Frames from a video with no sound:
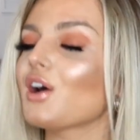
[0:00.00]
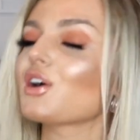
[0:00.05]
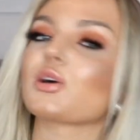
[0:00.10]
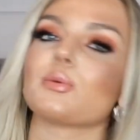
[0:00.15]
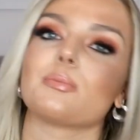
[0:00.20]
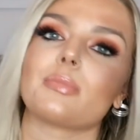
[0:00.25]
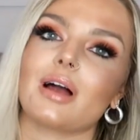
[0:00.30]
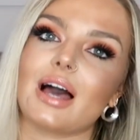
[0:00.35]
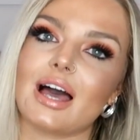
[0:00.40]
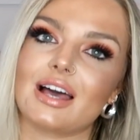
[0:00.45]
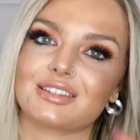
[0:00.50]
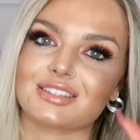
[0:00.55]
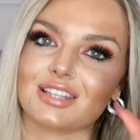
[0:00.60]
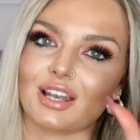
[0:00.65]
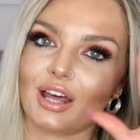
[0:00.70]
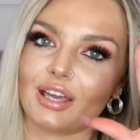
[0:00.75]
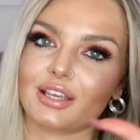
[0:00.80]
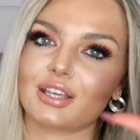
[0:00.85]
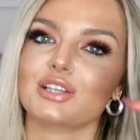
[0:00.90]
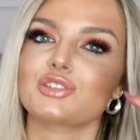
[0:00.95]
compared
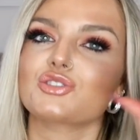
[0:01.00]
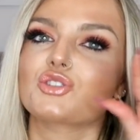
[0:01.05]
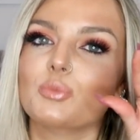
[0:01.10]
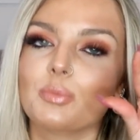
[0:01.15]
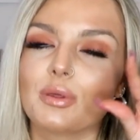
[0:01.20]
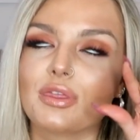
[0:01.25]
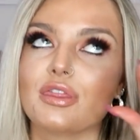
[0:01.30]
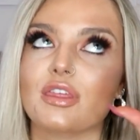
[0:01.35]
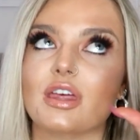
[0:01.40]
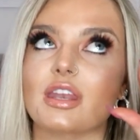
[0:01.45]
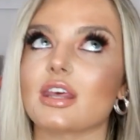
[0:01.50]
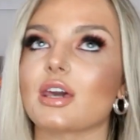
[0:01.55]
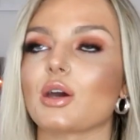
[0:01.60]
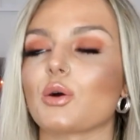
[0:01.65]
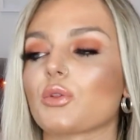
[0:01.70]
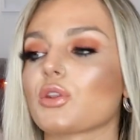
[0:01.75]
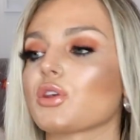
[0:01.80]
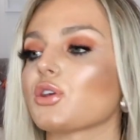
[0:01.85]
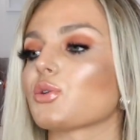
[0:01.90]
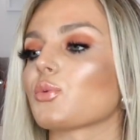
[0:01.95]
to like a super thin
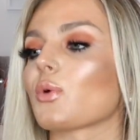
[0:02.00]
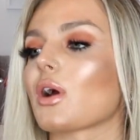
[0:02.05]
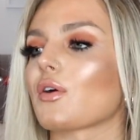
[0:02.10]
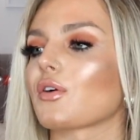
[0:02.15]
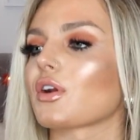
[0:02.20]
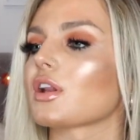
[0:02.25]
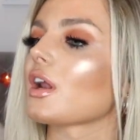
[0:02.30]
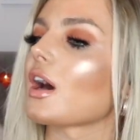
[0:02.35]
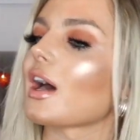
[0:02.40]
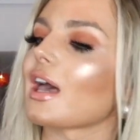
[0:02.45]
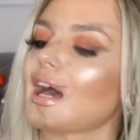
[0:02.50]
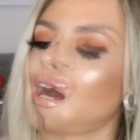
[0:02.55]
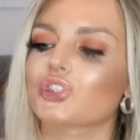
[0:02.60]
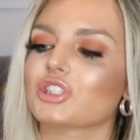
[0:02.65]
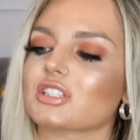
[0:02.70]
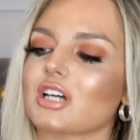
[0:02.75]
heel that you'd wear on a night out.